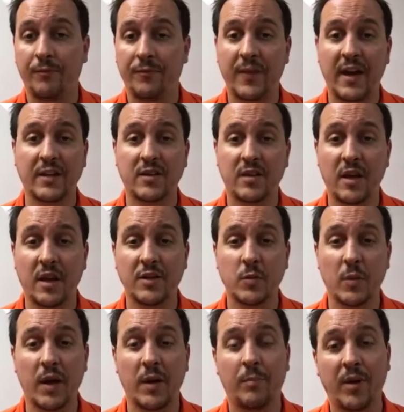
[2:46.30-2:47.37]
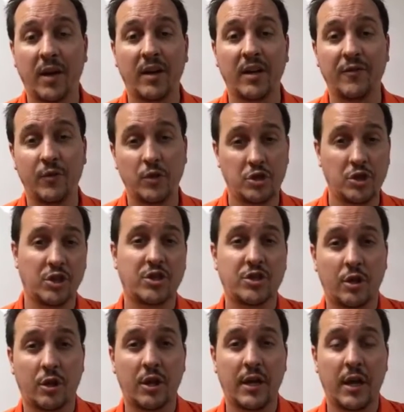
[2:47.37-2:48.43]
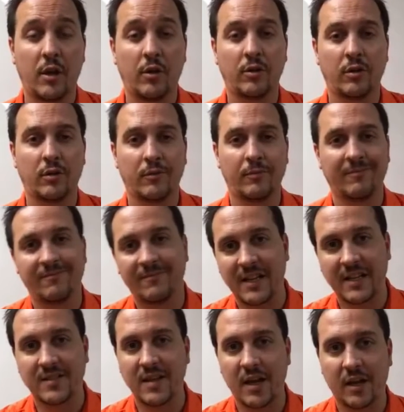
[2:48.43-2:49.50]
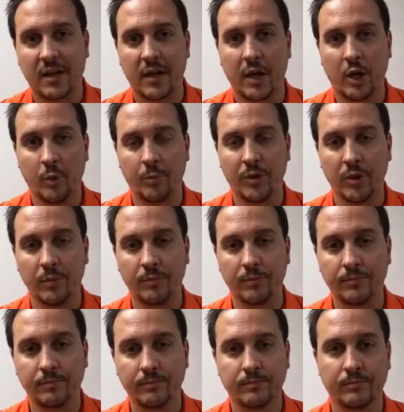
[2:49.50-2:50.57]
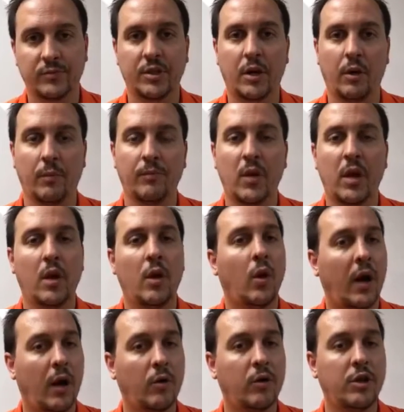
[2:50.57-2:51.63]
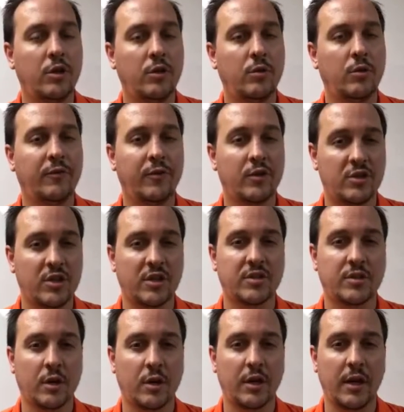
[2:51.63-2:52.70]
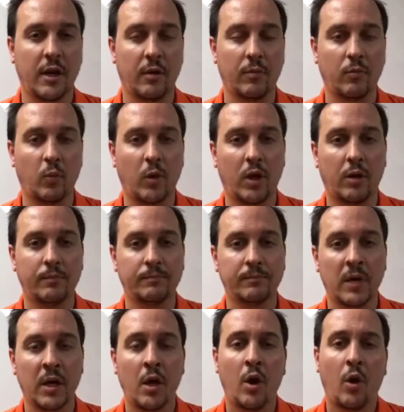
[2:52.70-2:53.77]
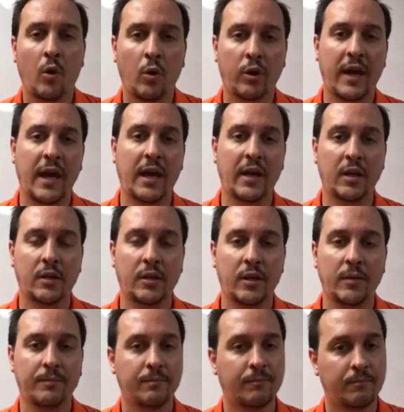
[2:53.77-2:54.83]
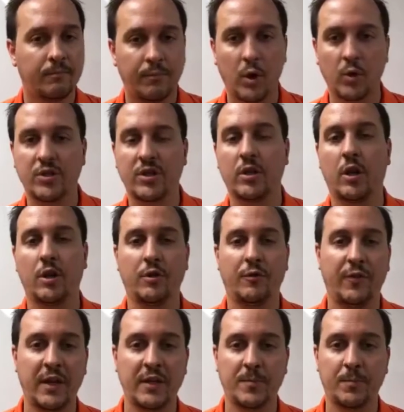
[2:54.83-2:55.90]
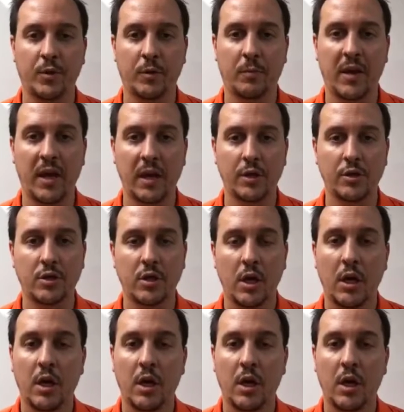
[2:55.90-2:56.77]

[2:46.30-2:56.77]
That's a nice way, but if you're just starting out, that's not going to help you. So how can you do it if you're just starting out? Well, organically post it on your Facebook page.